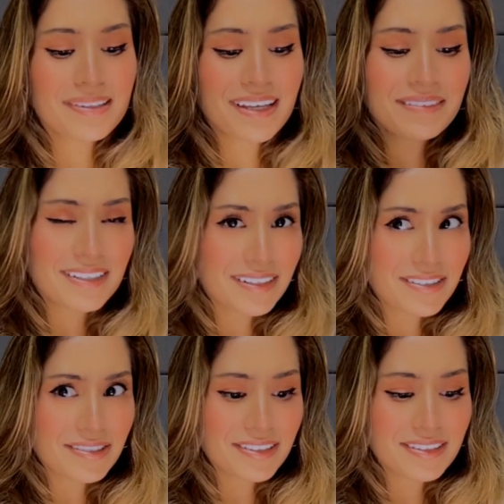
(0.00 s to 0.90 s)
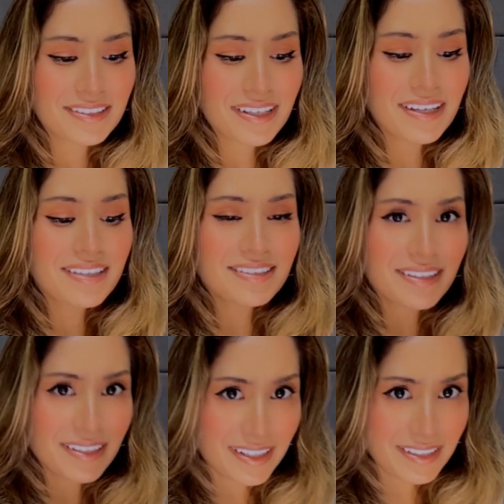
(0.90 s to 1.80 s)
1700s to the
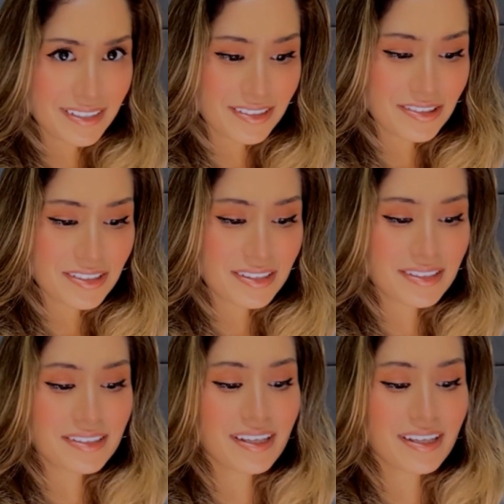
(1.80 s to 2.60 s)
1900s?